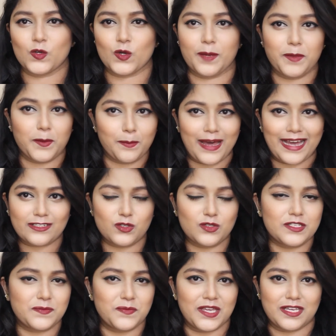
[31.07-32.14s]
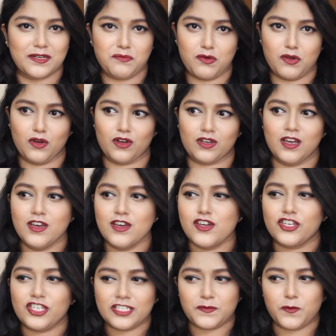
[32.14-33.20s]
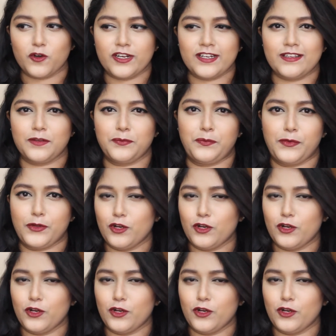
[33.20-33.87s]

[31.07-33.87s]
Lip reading: So coming back to this makeup look, she sported that